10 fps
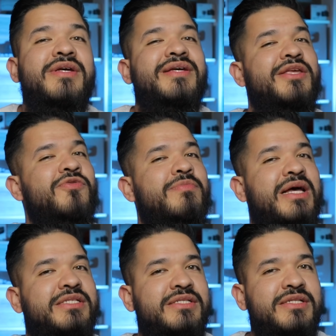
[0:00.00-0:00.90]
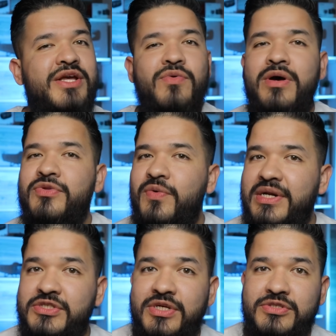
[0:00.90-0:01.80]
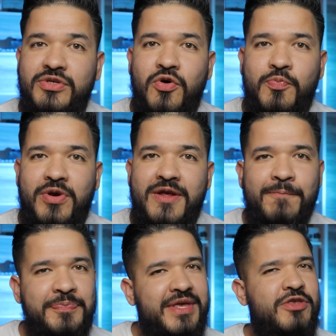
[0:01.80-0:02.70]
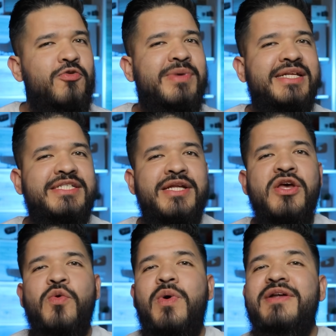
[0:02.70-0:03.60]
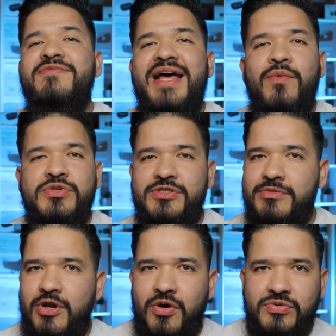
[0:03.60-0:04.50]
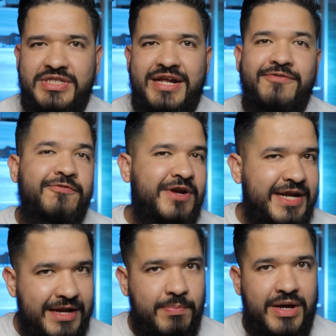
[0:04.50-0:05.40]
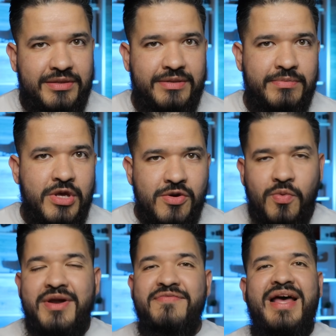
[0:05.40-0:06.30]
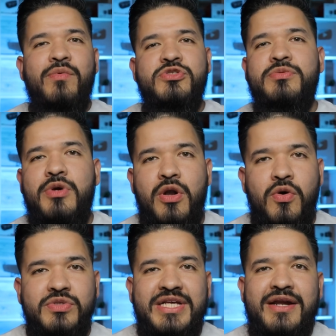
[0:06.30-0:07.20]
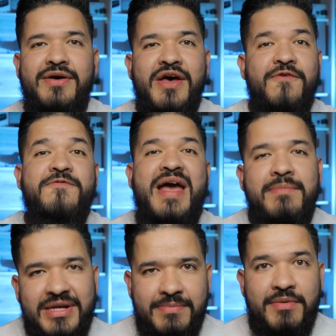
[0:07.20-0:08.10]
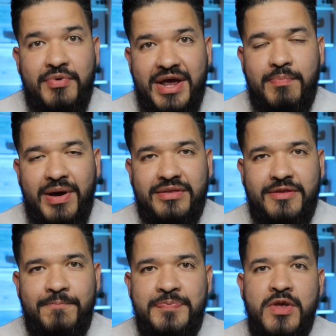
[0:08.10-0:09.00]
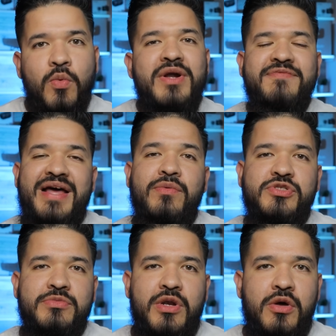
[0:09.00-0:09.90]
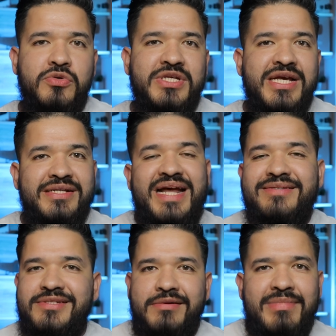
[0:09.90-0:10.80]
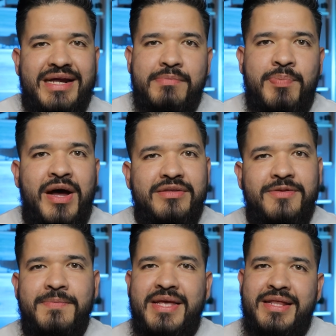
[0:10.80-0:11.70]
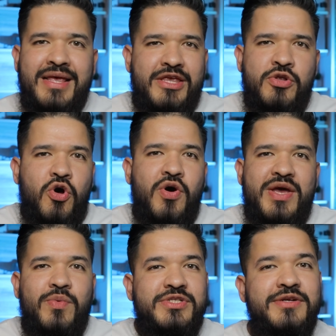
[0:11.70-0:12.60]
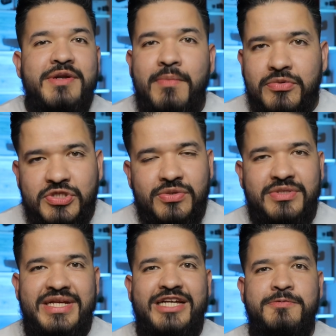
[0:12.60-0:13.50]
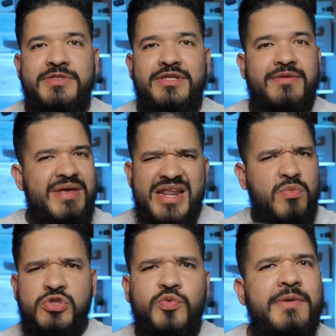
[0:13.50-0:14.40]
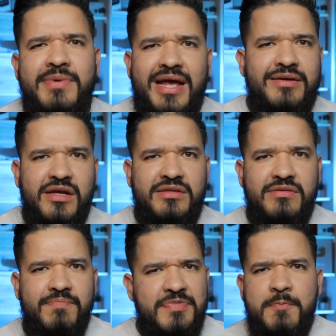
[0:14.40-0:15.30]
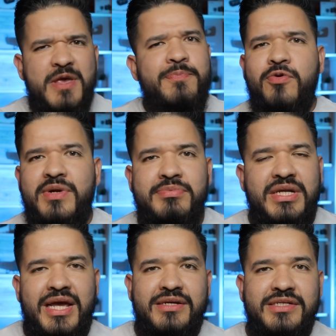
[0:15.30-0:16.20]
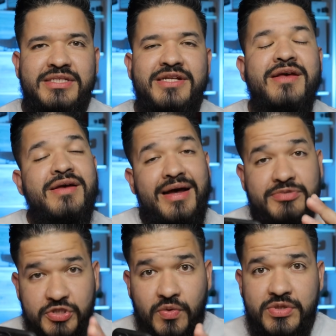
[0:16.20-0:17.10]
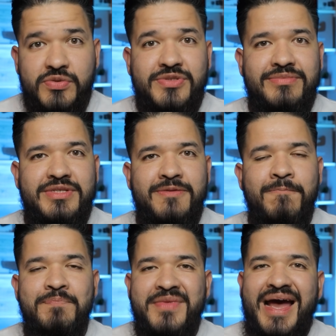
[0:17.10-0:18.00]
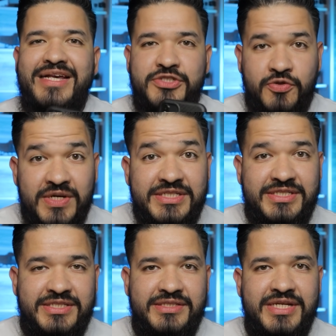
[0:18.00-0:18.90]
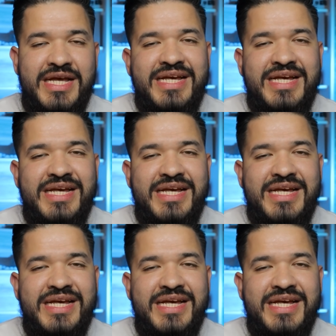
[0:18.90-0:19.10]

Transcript: Can you imagine? They were on their way to church to go pray. Can you imagine? What if that was some clothes that a friend had bought them? What if that was some clothes that a, a, family member had bought them? What if that was some clothes that somebody bought them and, you know, it was an emotional attachment to them and it was ripped like nothing? The people ripped it like nothing. I'm showing you something. As Christians,